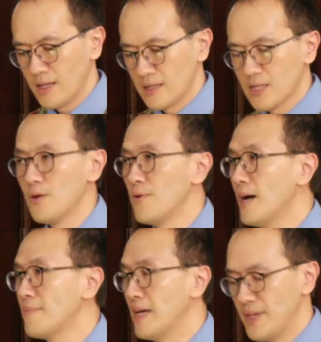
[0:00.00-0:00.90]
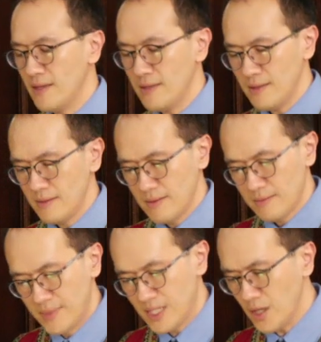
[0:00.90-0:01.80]
Torah might be
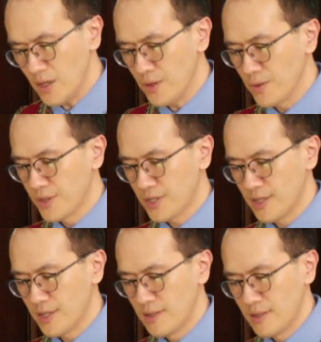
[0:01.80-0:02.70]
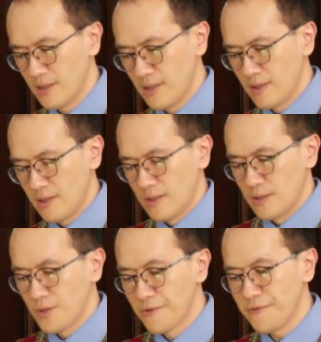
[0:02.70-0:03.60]
misused
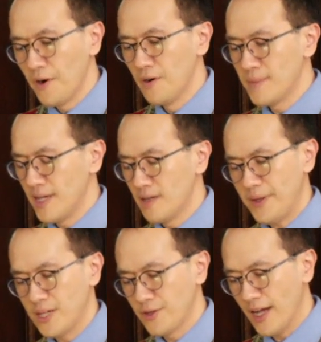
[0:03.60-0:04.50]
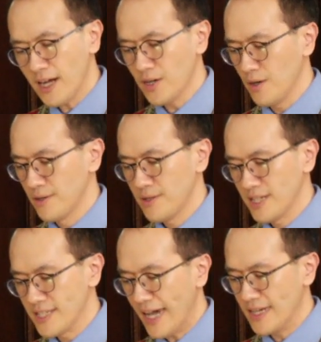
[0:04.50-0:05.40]
to form the patriarchal
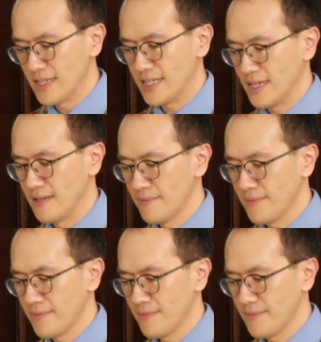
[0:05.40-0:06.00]
society,